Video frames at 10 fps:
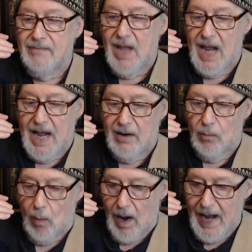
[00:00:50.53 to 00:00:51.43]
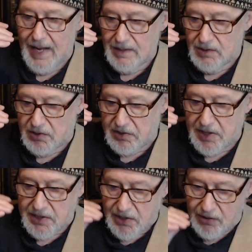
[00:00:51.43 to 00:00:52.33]
and why it sits
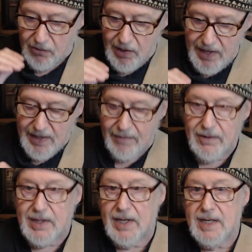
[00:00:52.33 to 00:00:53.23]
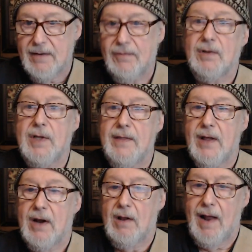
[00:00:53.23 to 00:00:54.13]
underneath everything differently than
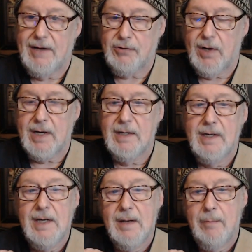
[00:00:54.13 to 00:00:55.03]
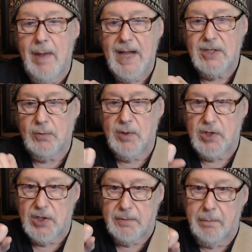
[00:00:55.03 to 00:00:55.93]
electric bass, which is
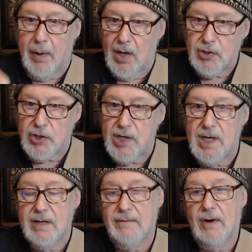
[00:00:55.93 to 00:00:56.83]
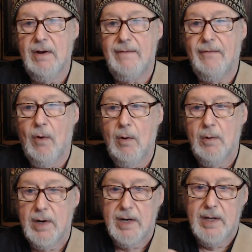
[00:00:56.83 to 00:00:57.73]
punchy and very forward.
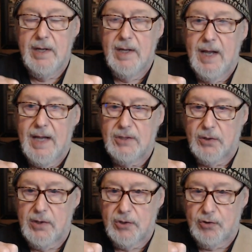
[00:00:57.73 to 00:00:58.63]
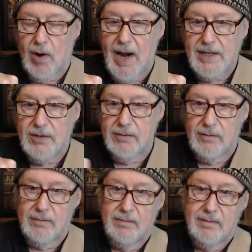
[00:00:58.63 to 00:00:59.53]
And so you're trying to
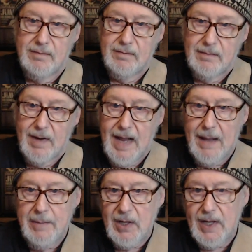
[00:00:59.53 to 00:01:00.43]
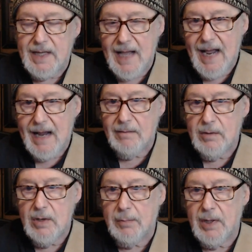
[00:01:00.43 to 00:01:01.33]
emulate that when you
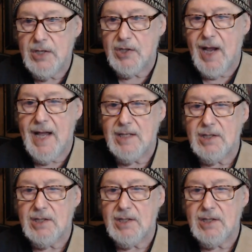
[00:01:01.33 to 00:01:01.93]
play jazz.